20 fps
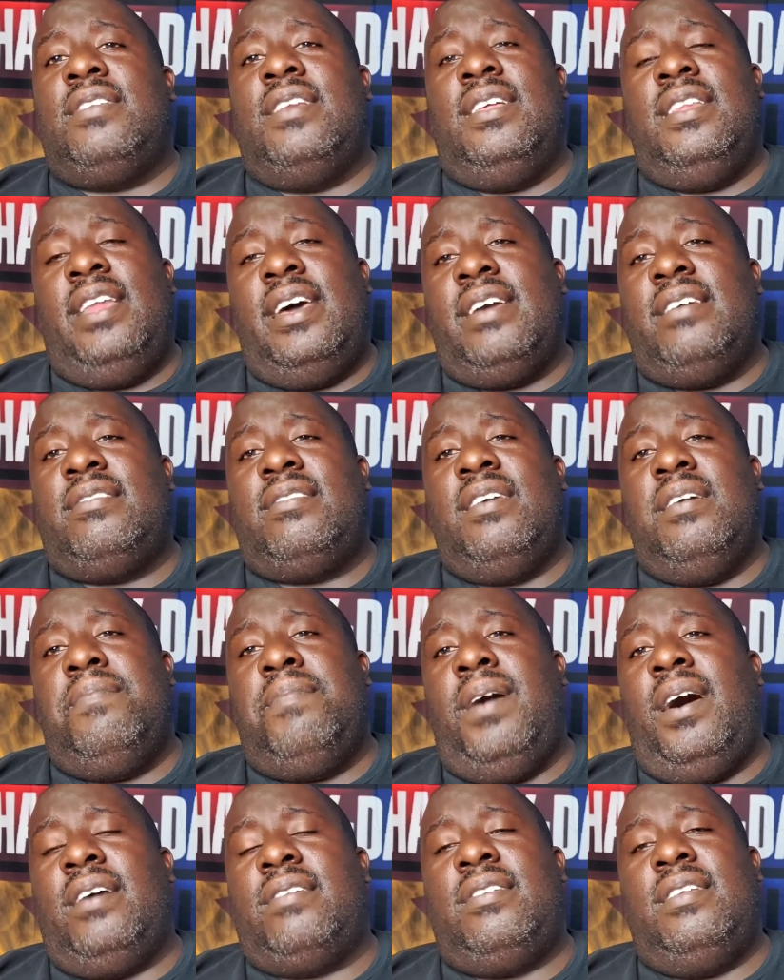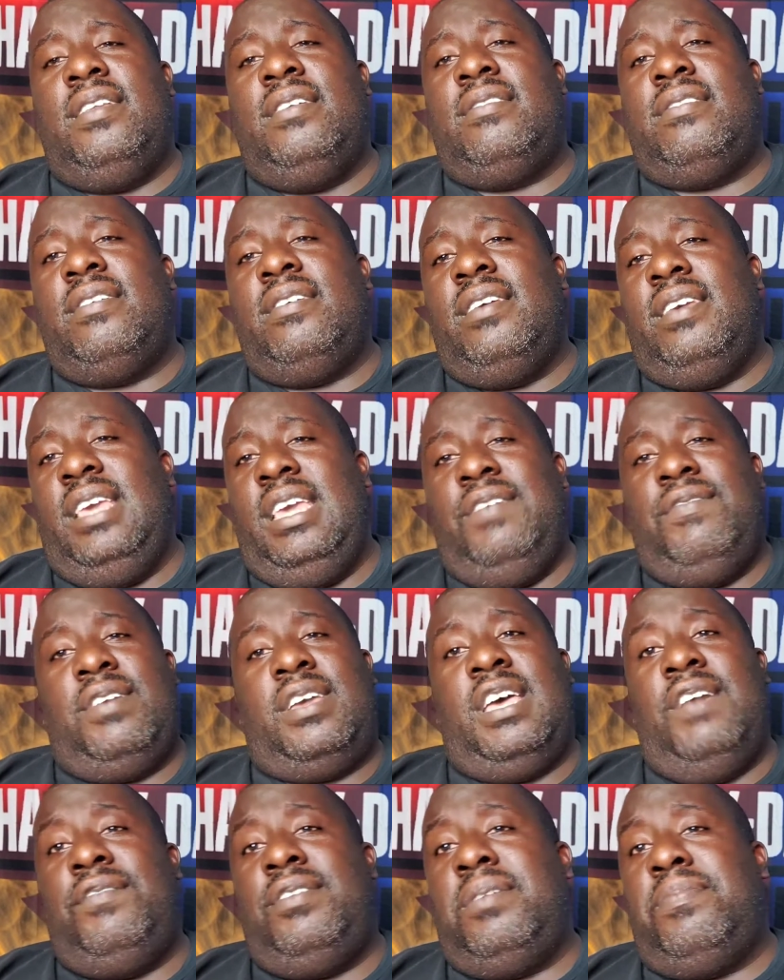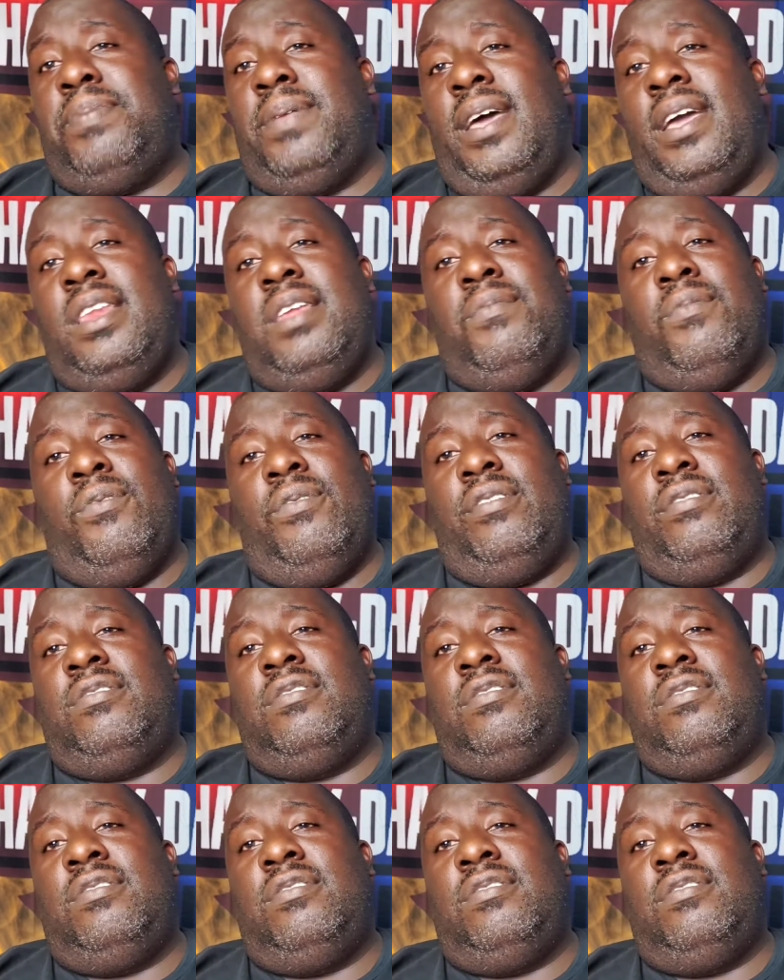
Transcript: and the legacy of boxing is even coming to play anymore.